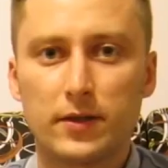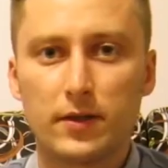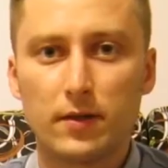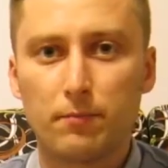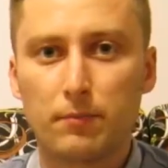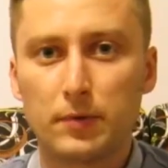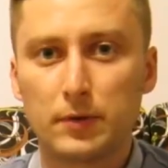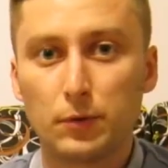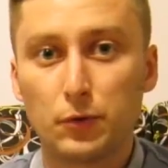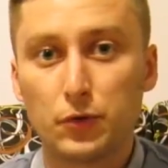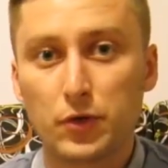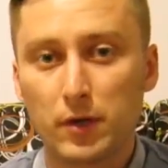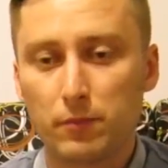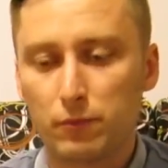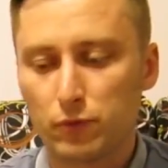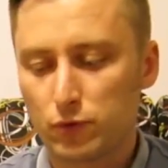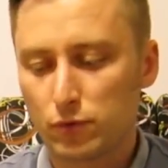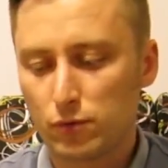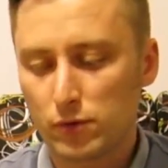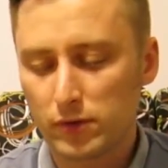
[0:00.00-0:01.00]
PC with an
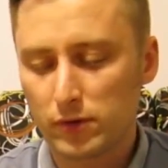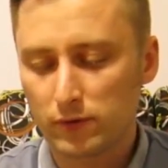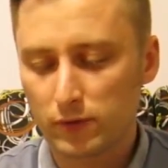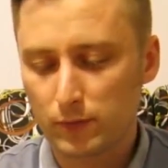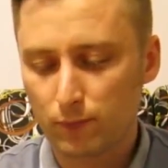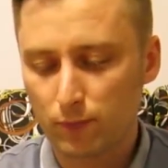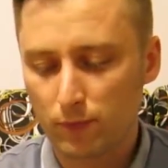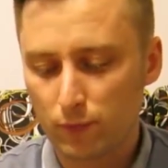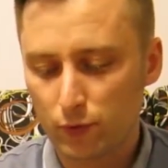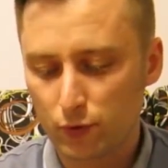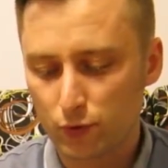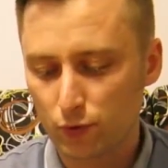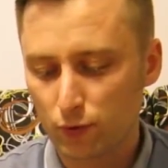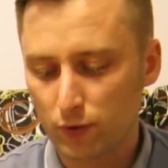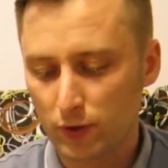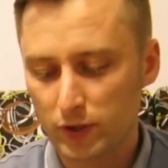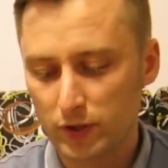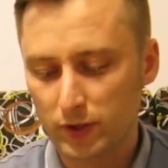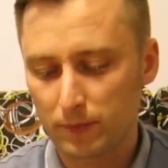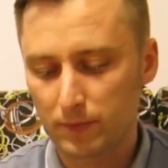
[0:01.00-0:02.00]
HDMI
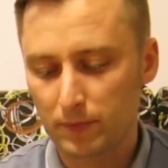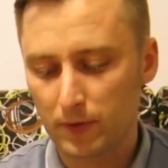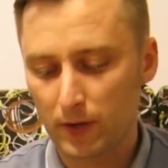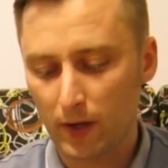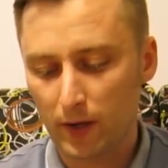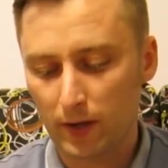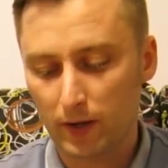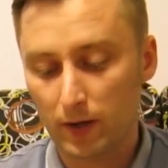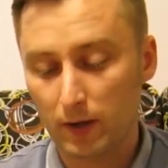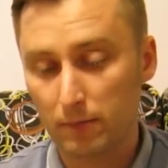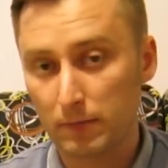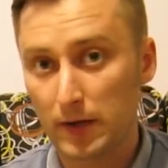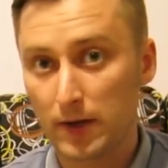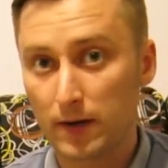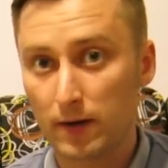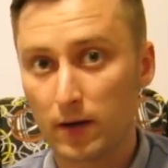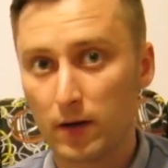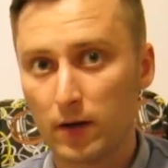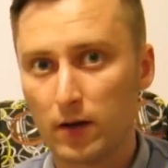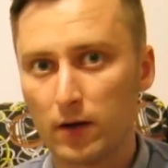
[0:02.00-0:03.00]
cable. I had a
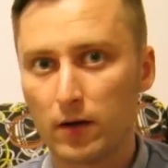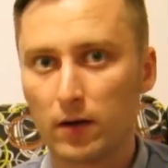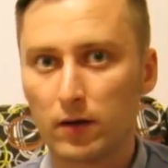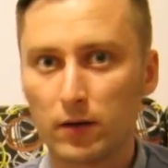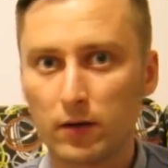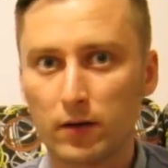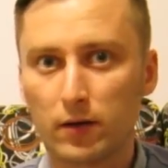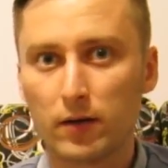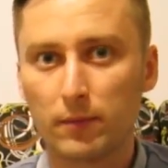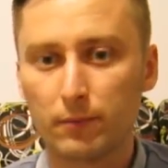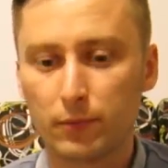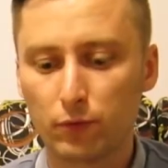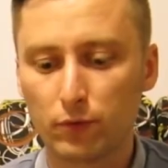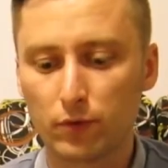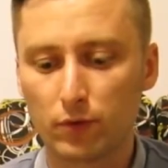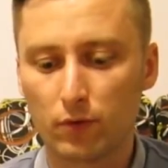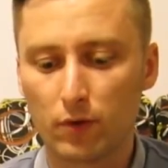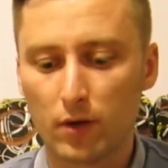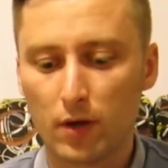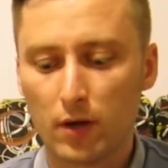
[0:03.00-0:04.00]
1-meter
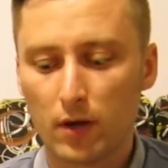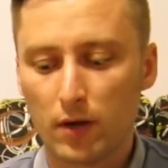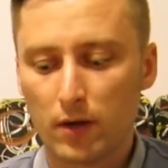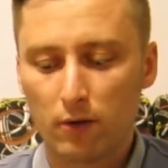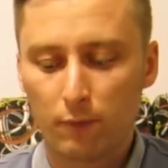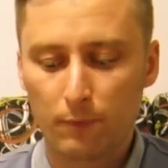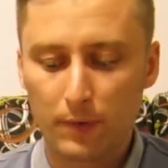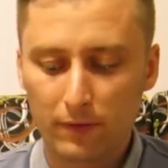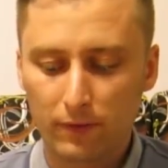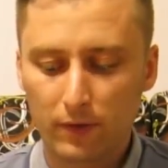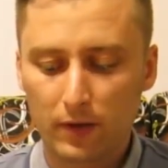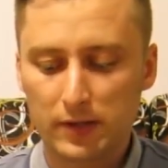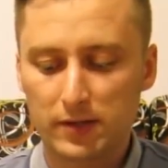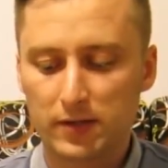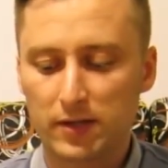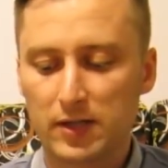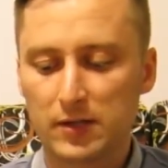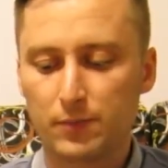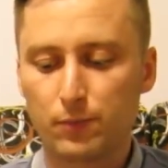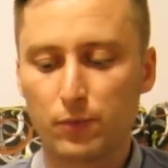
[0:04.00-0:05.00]
HDMI cable when I tried
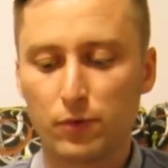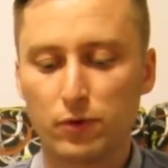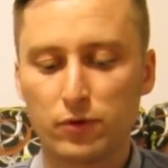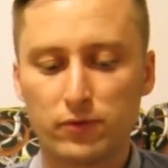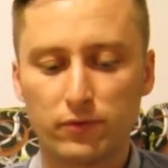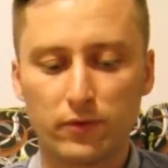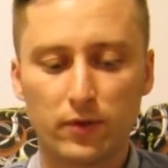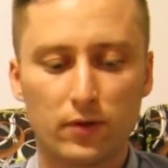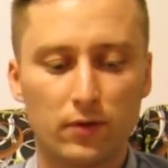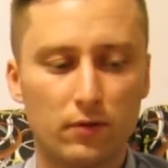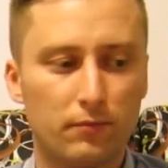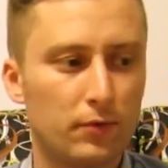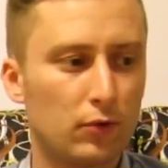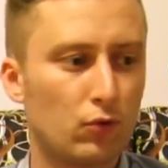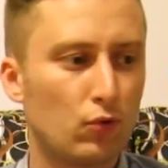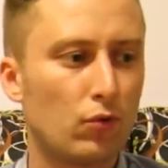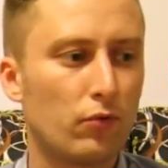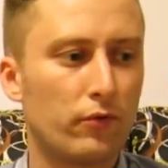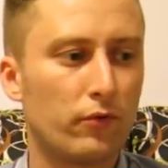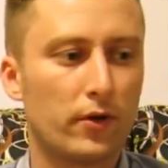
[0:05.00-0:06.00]
to connect my Orange
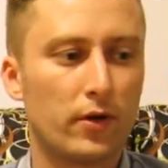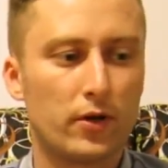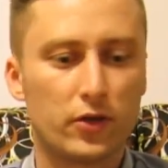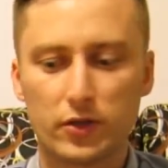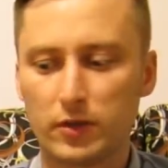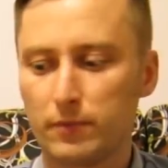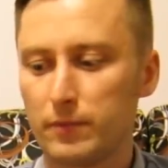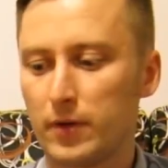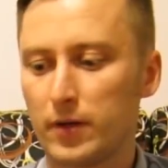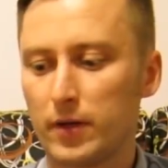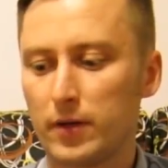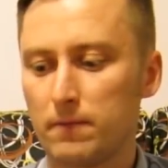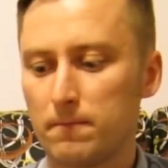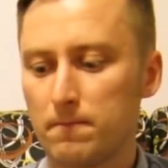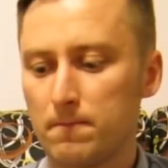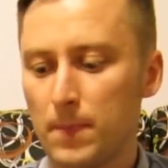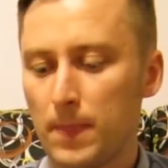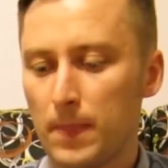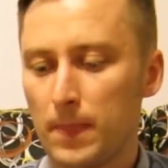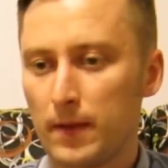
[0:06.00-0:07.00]
for the first time, and
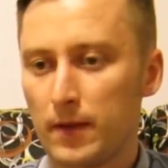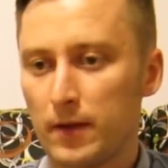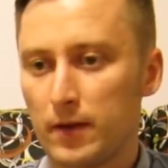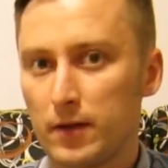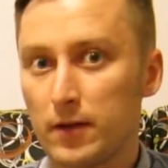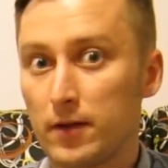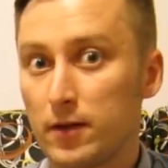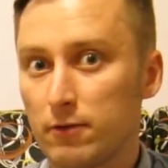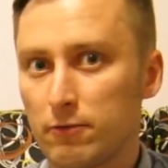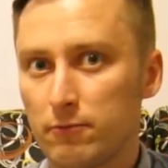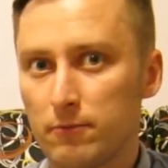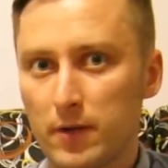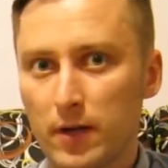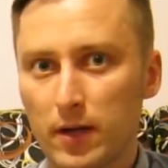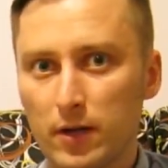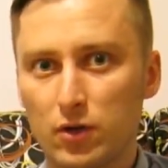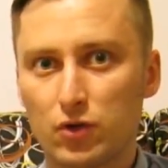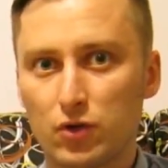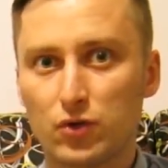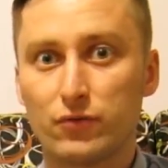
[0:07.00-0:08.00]
nothing worked.
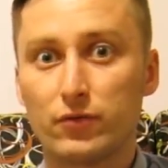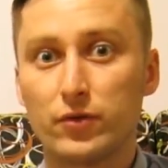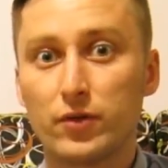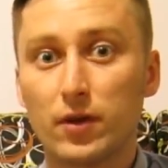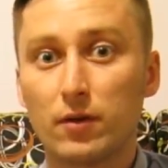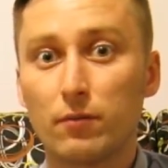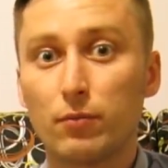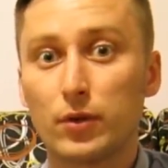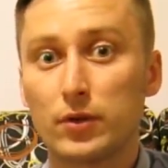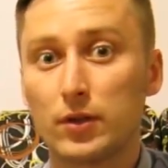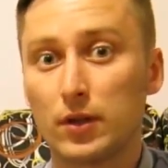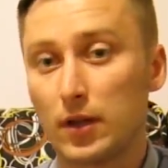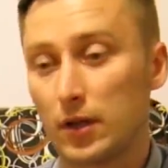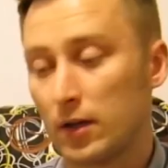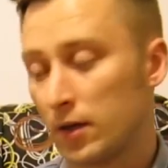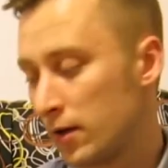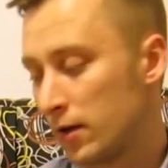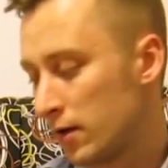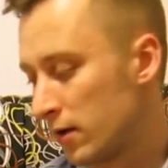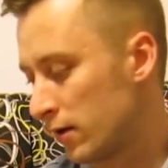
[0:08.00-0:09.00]
I thought the problem was
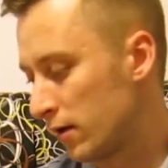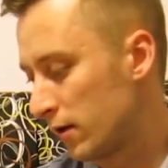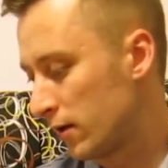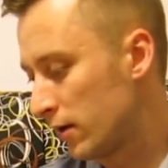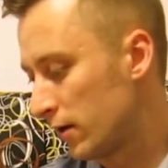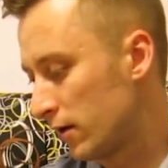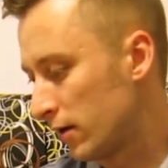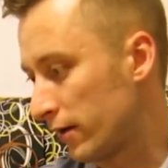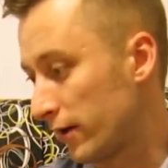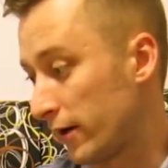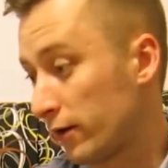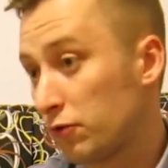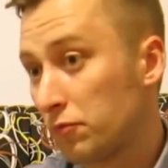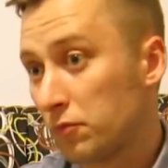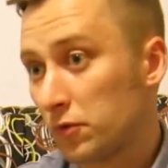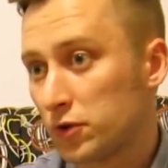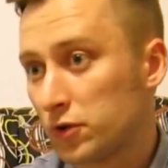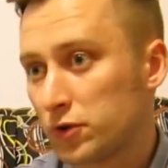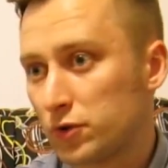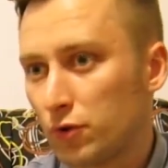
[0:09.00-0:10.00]
with a power adapter
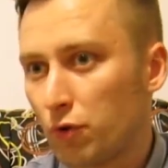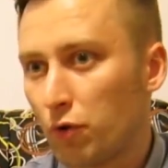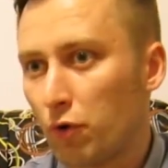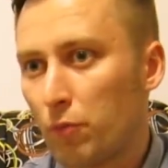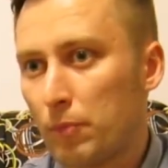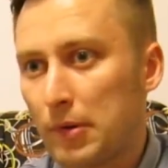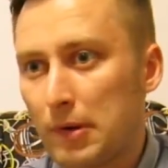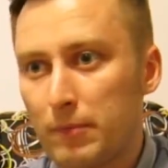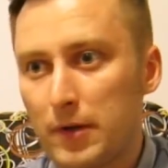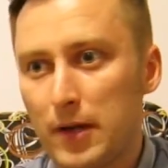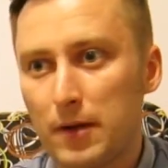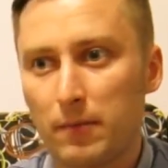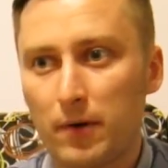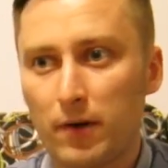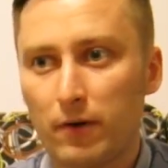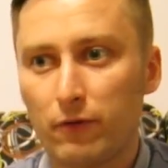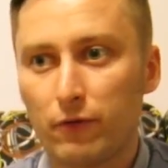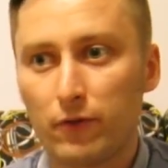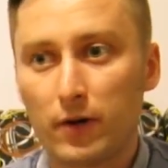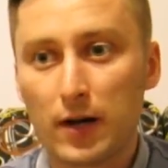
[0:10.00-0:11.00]
or with a card,
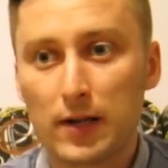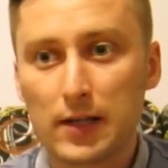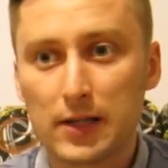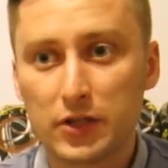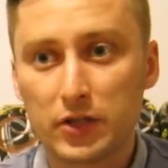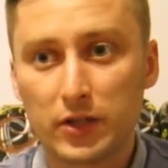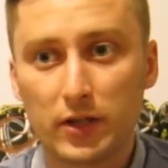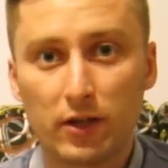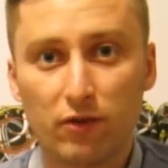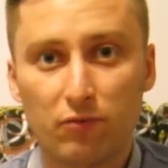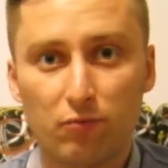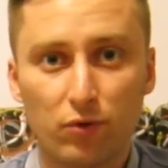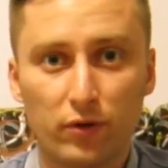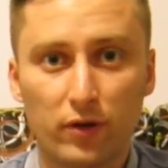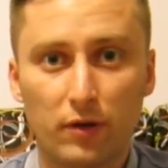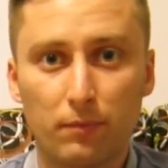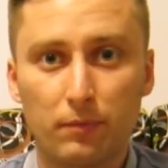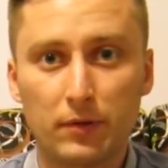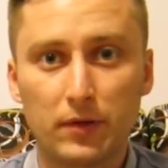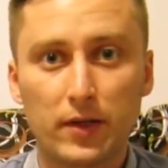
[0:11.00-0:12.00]
but then I used a
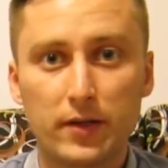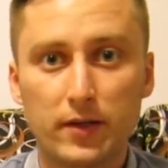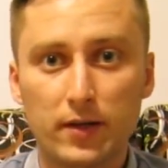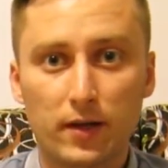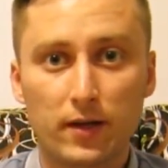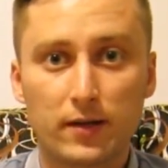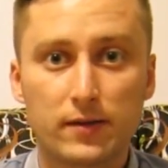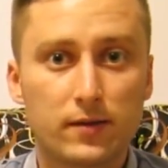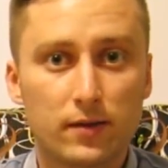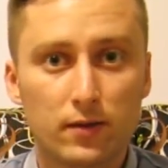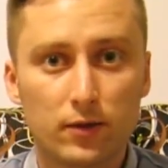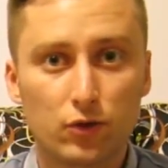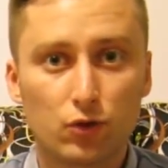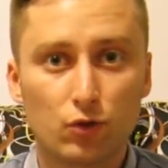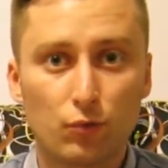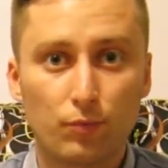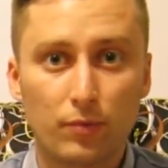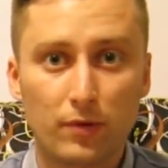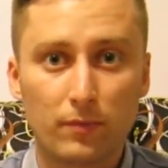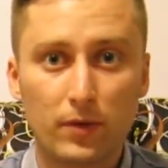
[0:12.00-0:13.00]
shorter HDMI
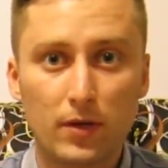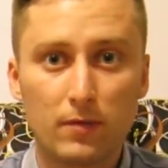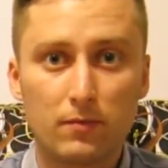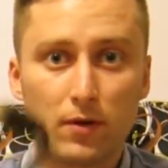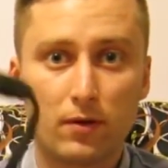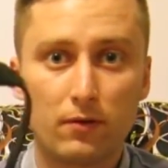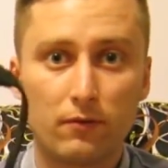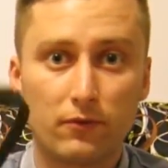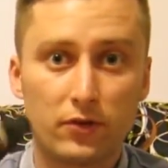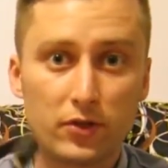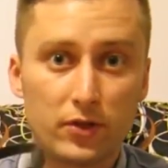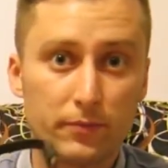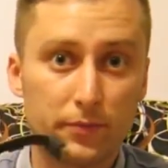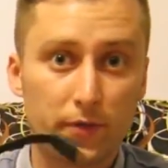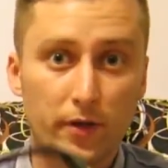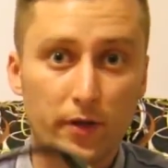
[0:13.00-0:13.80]
cable and it worked.